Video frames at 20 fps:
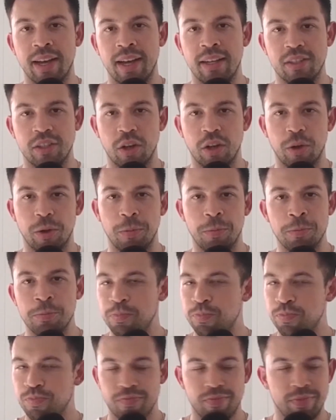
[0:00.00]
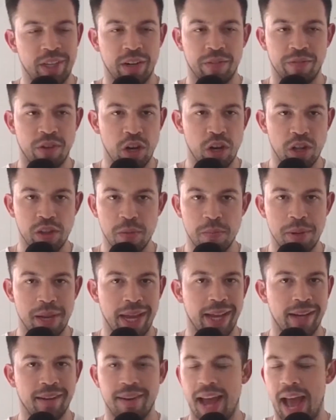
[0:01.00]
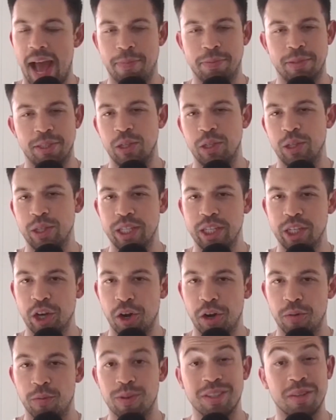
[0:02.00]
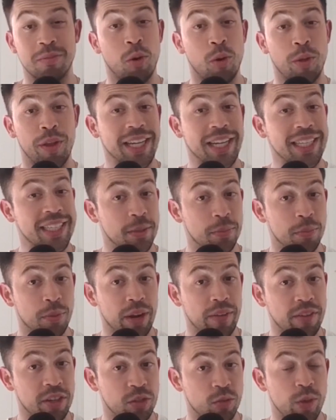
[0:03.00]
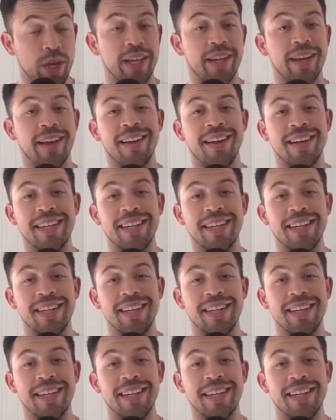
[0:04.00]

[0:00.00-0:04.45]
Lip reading: So did it follow the plan? Absolutely not. Was it more than I did the previous week?